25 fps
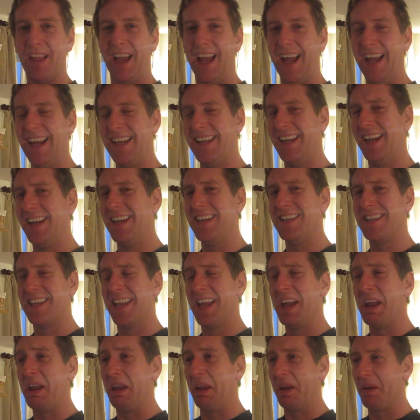It tastes
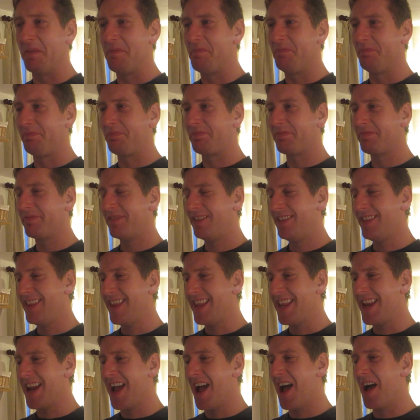like
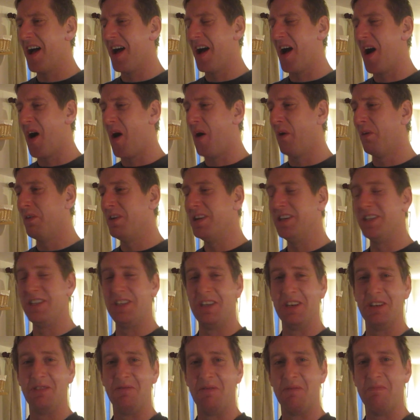orange
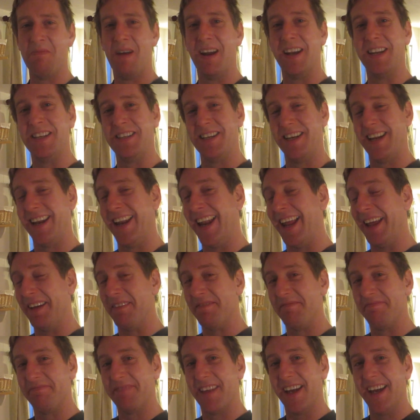juice with medicine in it.
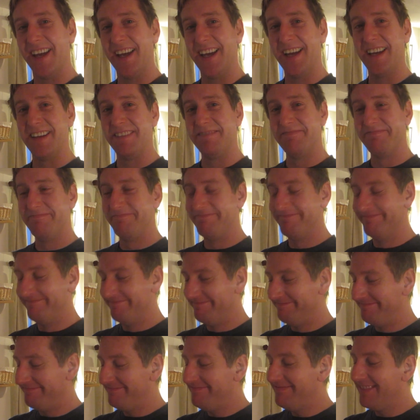
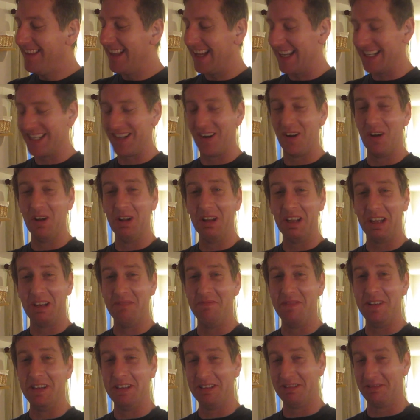That's all it
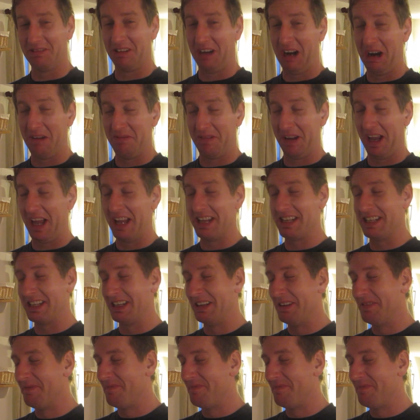can be described as.